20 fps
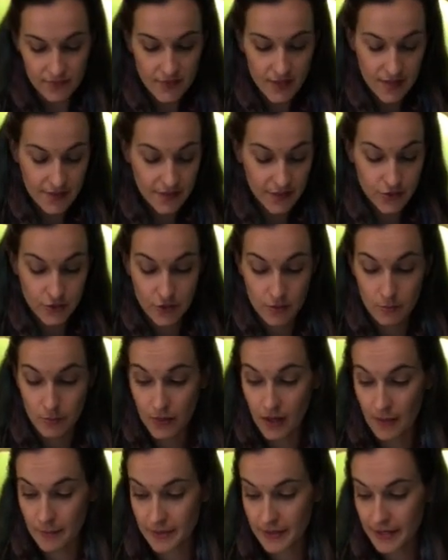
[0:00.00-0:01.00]
And then you can
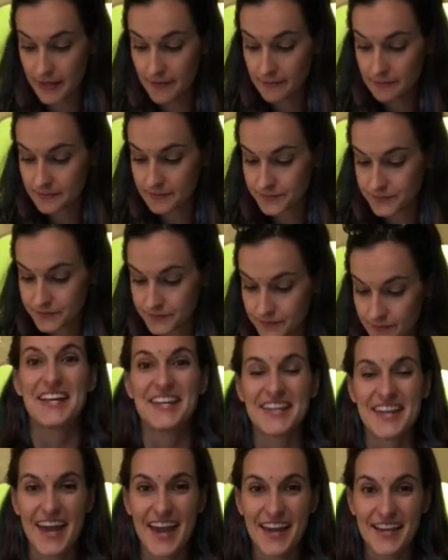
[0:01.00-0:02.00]
plop it in.
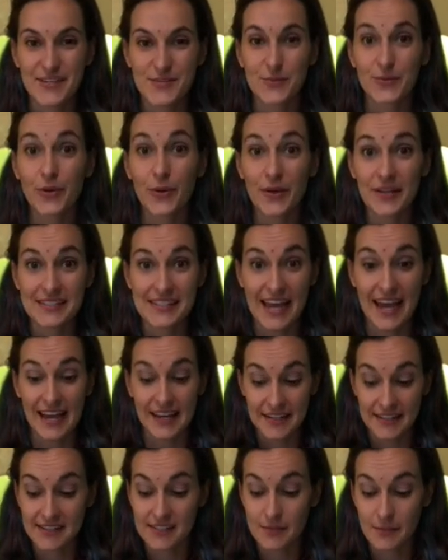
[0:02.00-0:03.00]
Next, we're going to add
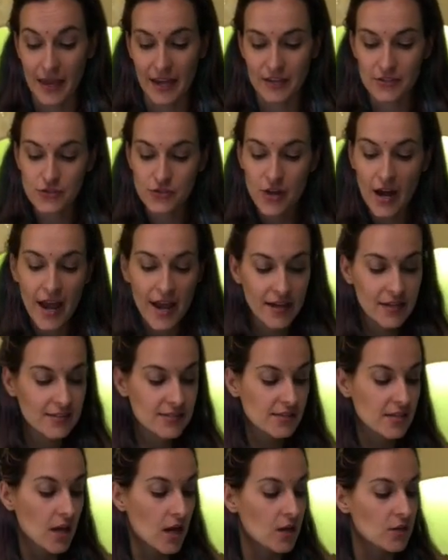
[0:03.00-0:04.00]
in some
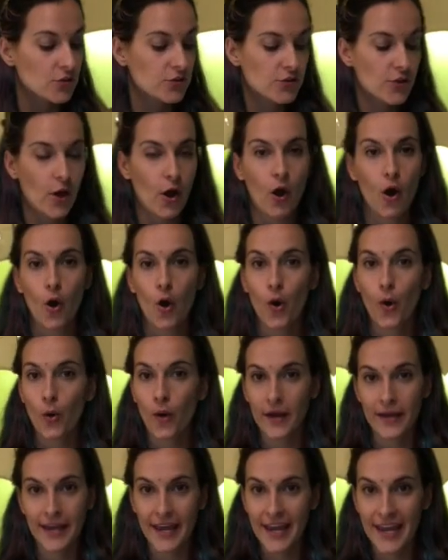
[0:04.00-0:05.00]
extracts. So
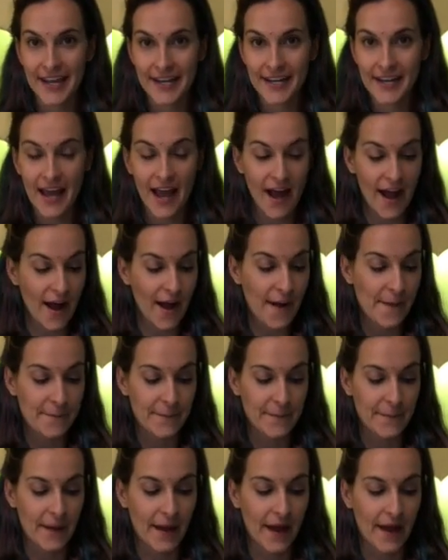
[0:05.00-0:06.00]
again,
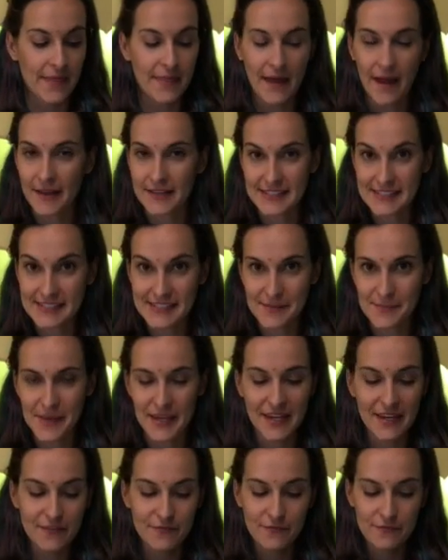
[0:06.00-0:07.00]
since I'm
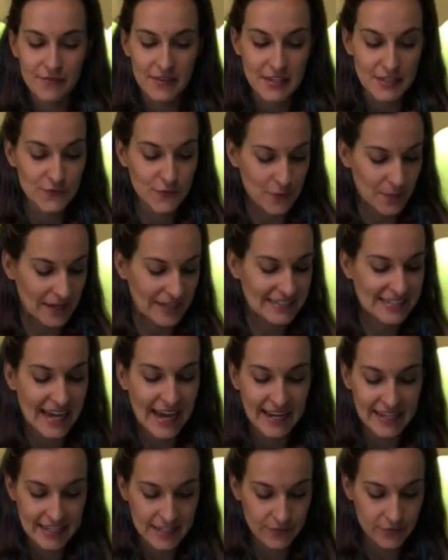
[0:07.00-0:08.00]
making this for my
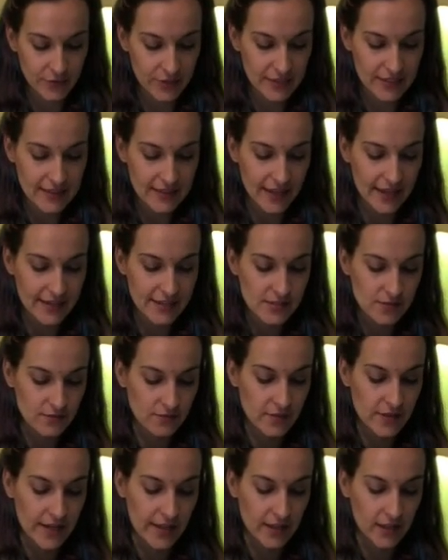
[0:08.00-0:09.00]
dad, he really likes
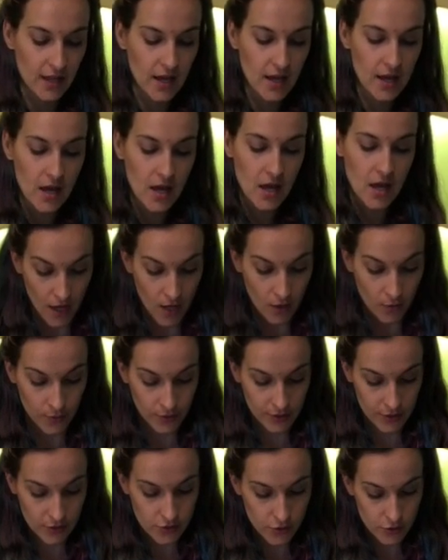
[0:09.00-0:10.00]
vanilla. We're
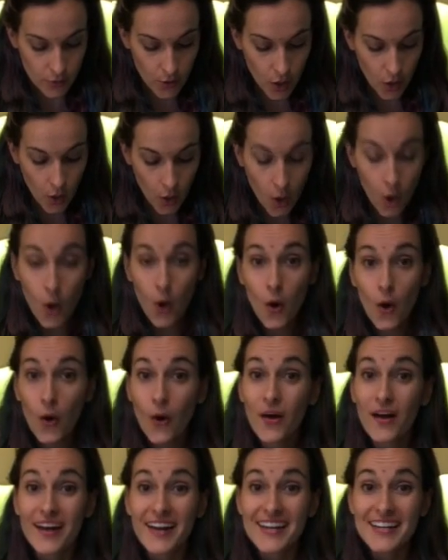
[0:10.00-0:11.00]
gonna do a
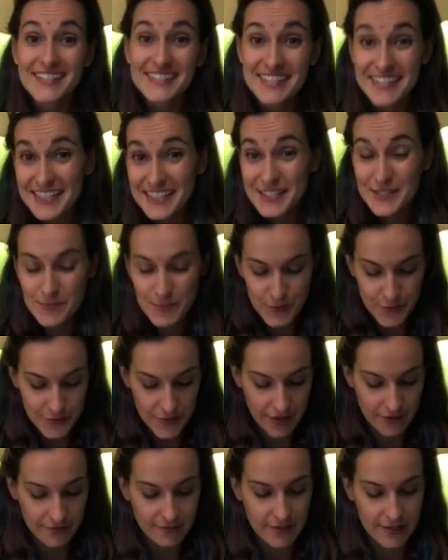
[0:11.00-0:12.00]
whole teaspoon
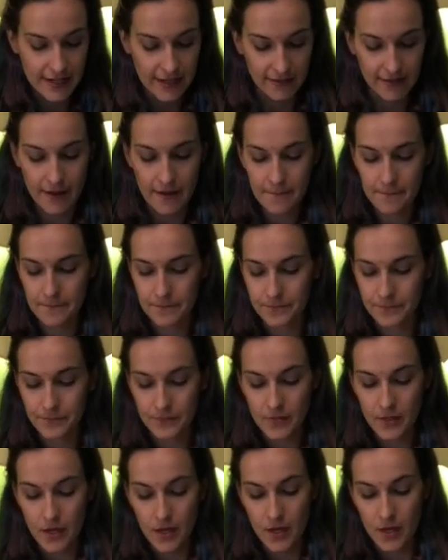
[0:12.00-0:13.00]
of vanilla.
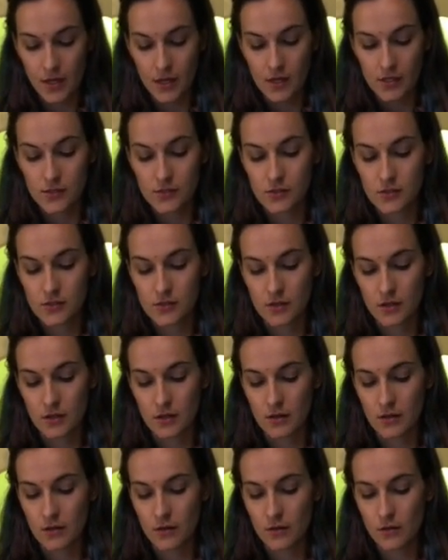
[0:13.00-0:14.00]

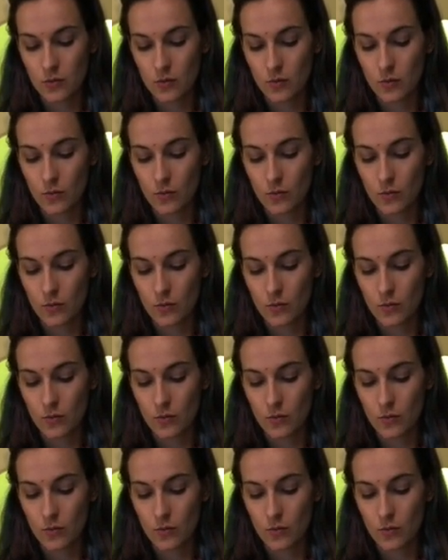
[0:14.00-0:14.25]
So,